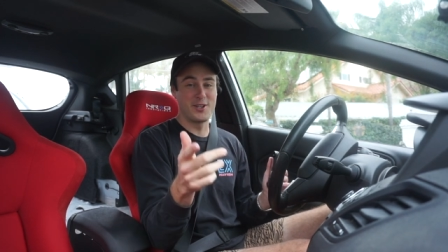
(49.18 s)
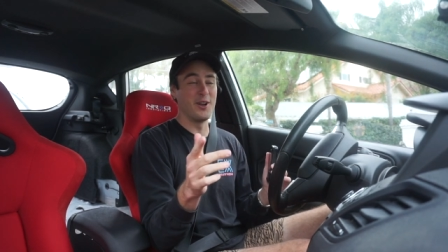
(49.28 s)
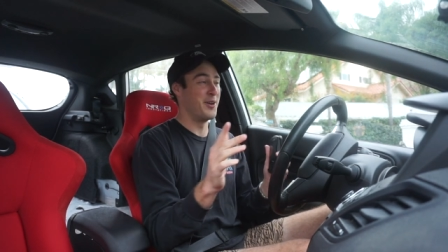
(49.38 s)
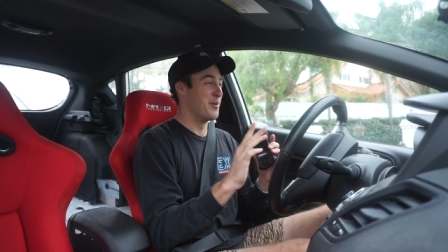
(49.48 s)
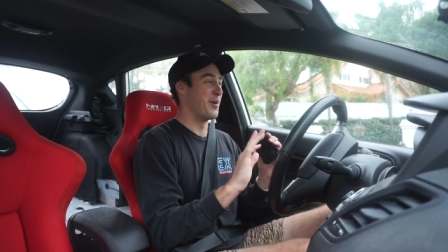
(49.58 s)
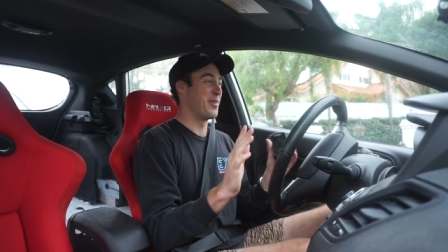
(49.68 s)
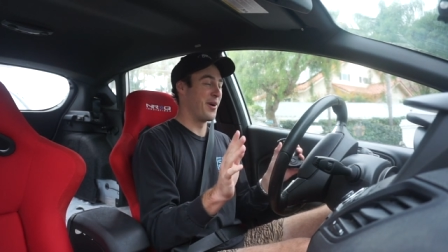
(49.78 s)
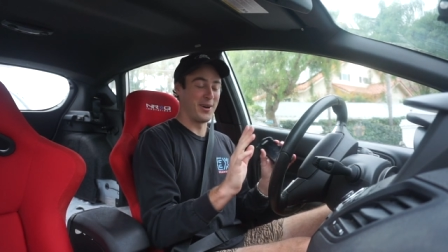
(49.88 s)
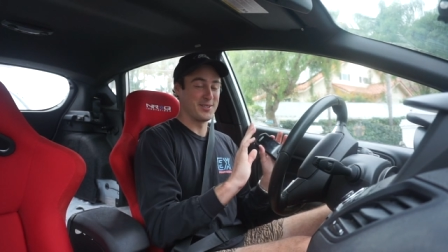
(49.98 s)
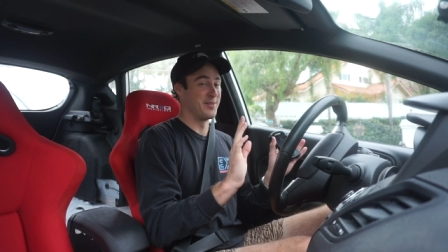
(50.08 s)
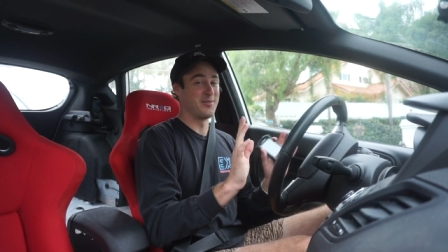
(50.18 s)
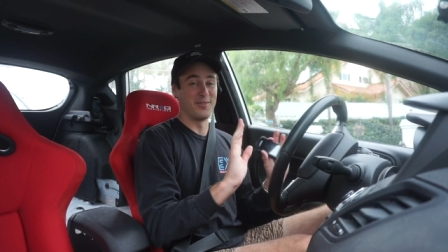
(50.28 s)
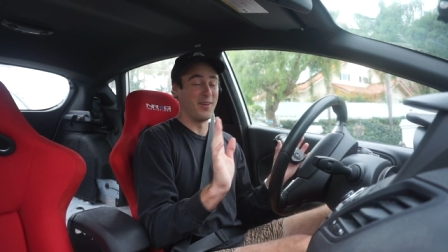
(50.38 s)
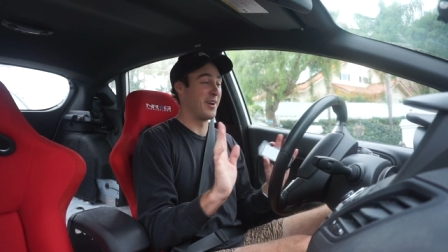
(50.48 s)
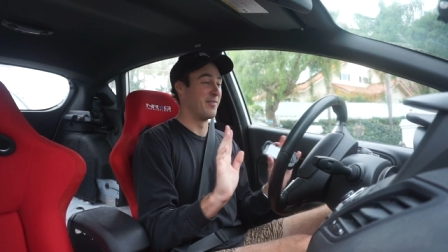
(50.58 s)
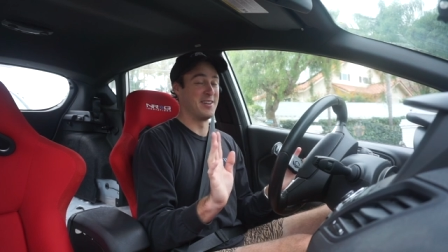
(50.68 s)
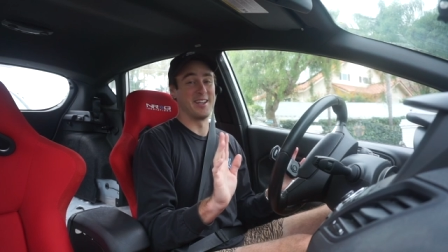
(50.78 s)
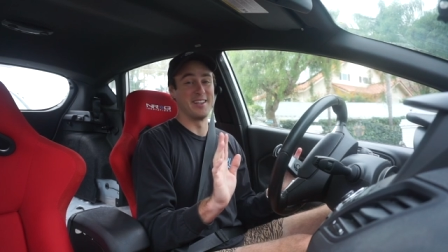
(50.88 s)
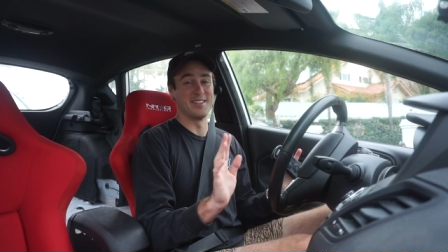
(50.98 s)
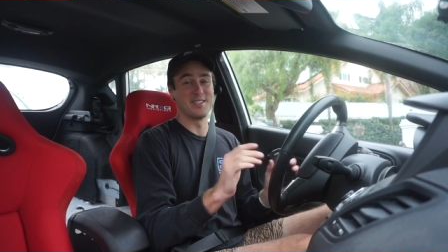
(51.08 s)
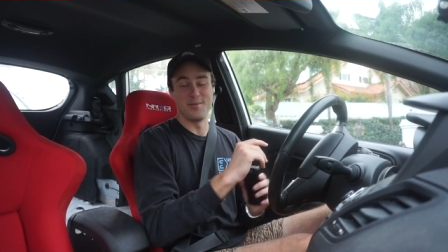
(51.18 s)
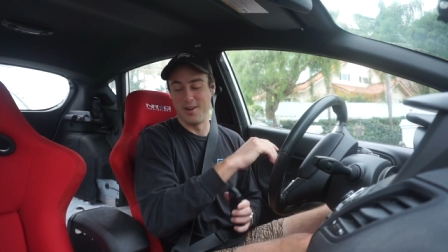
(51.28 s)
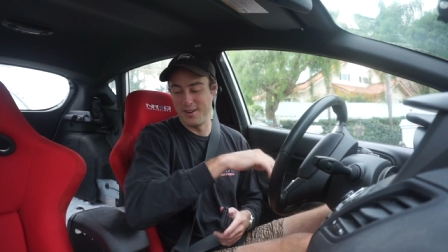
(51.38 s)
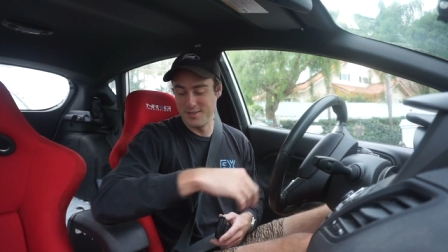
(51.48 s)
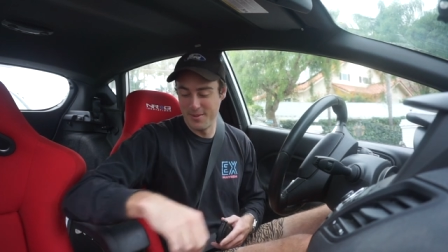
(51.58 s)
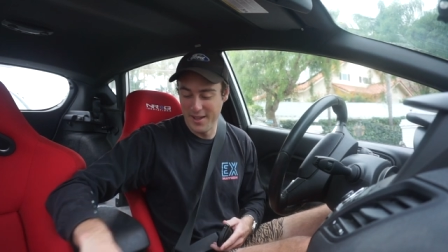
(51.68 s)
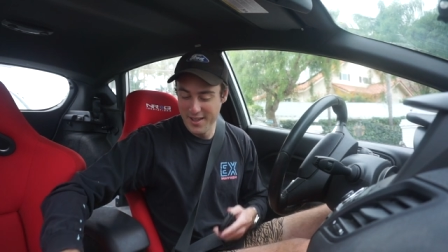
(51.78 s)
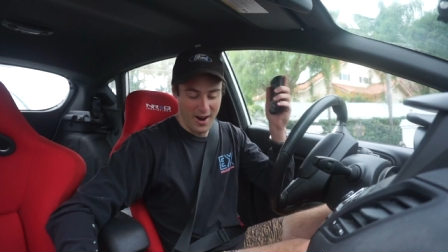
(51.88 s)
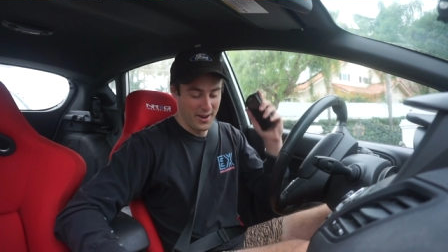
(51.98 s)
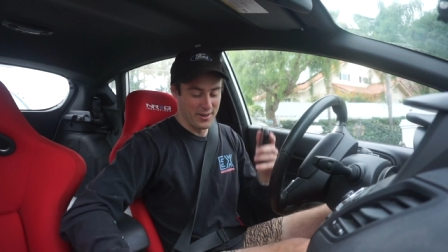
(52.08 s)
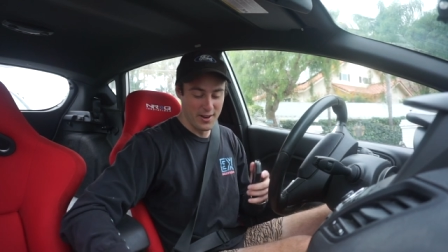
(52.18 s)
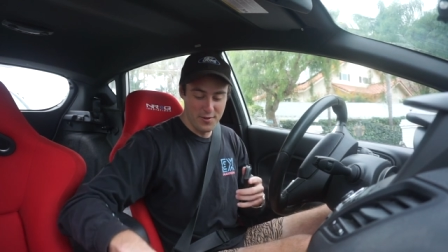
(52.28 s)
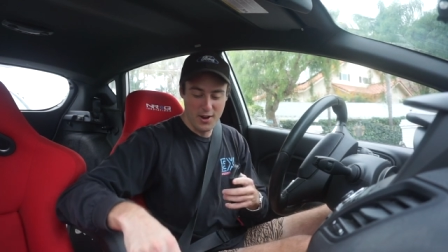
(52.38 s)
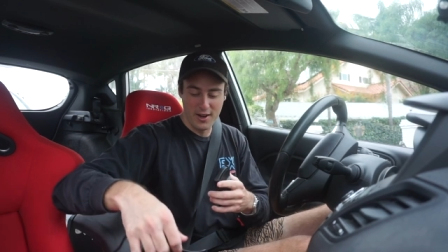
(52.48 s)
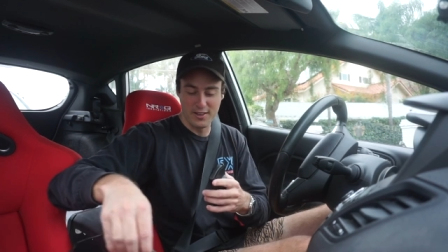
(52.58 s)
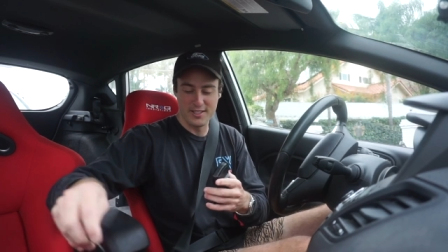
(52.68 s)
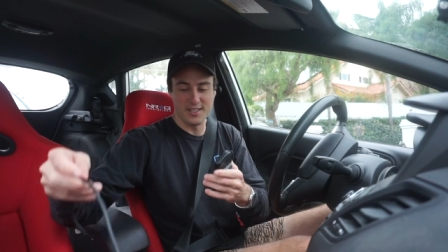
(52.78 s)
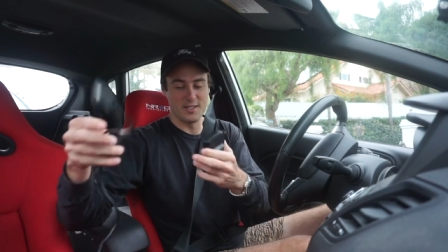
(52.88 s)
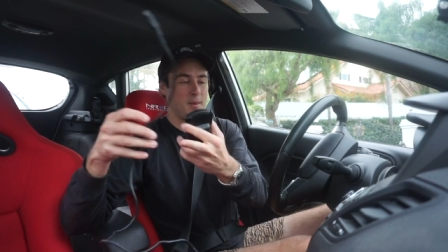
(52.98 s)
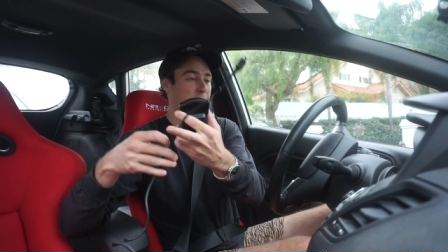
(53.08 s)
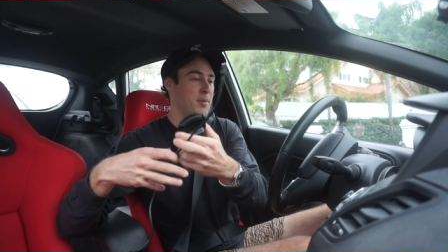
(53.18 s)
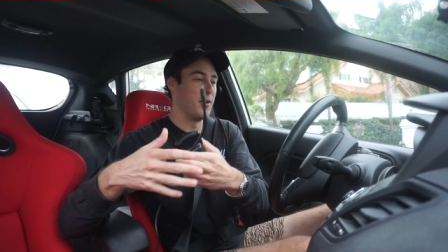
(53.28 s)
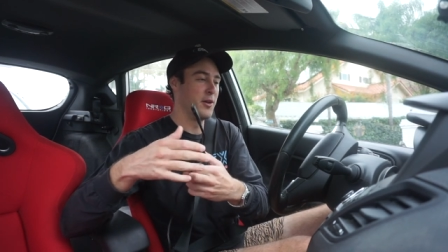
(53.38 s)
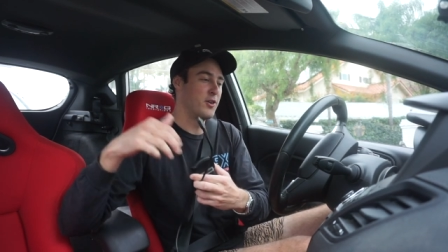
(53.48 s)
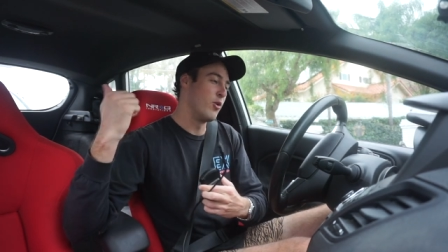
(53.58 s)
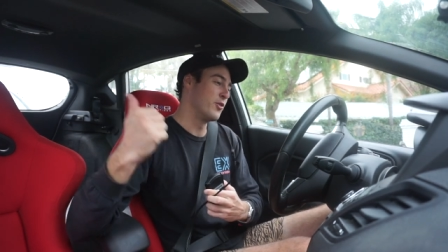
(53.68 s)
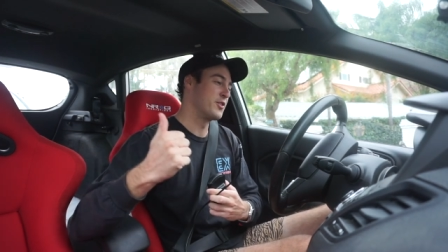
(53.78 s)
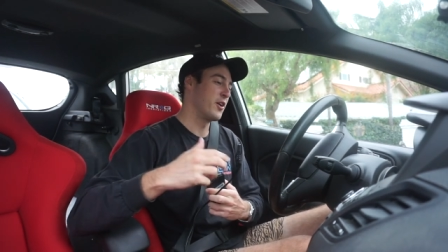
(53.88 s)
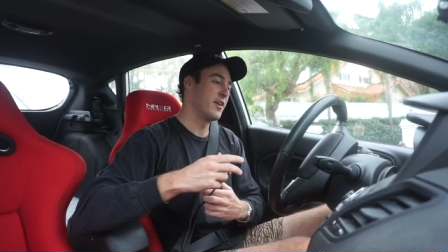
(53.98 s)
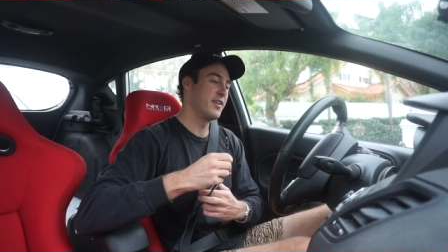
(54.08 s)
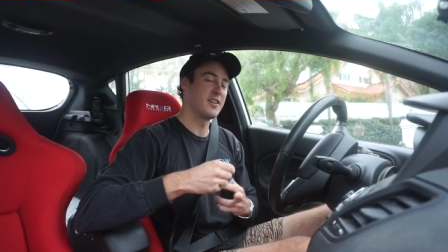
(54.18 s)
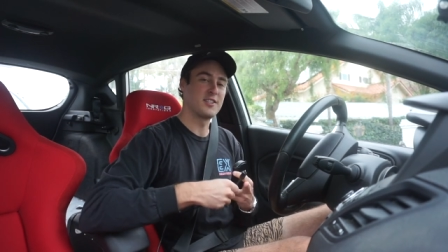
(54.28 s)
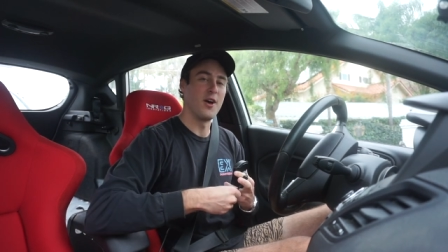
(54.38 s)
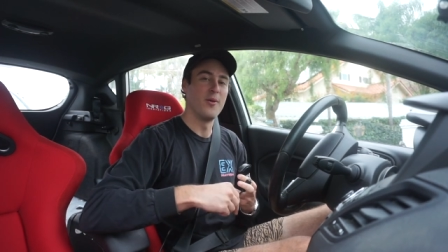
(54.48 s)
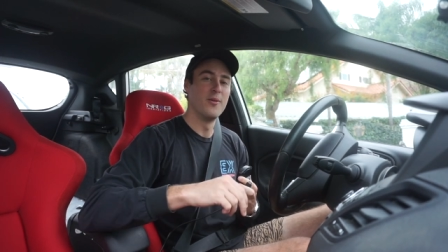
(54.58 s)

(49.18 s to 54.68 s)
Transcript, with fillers: show you what they are because they're, they're fucking ridiculous to be honest. But all right, enough talking. Let's get this map loaded, cold start it, and let's go.